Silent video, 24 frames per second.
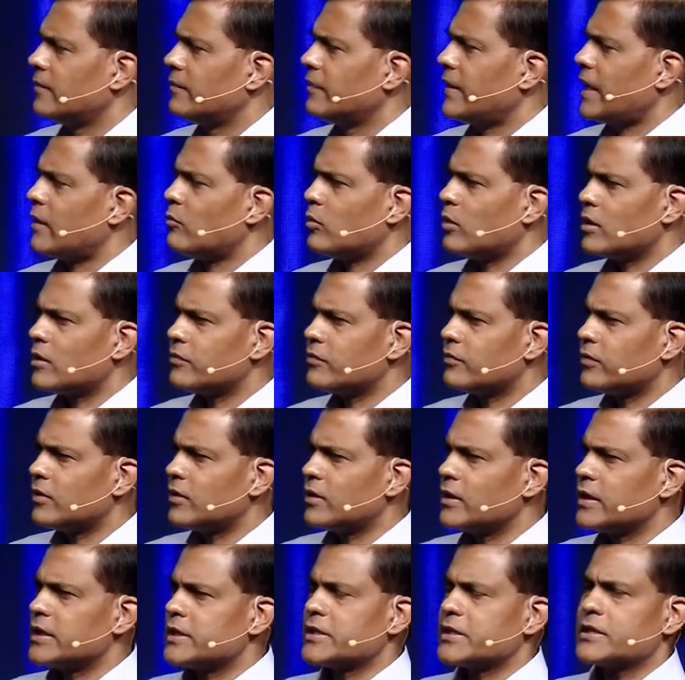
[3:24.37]
that word
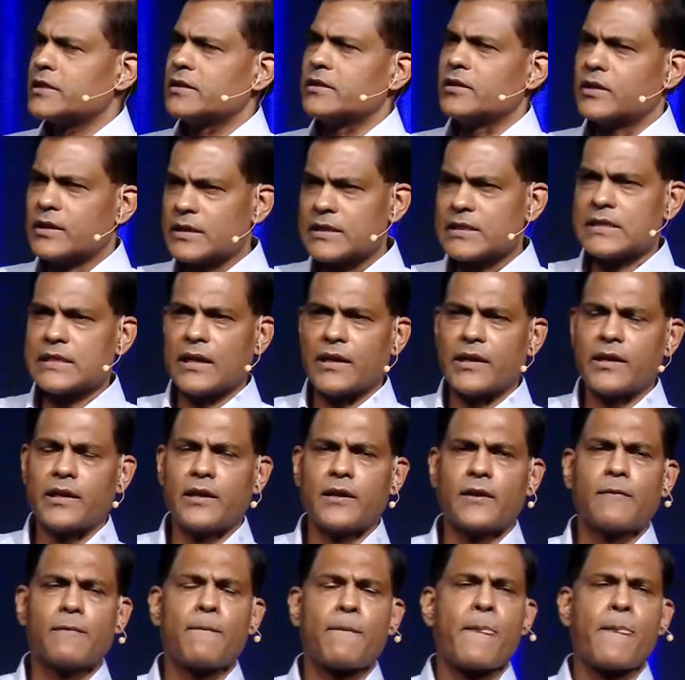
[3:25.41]
fullness. You can study it.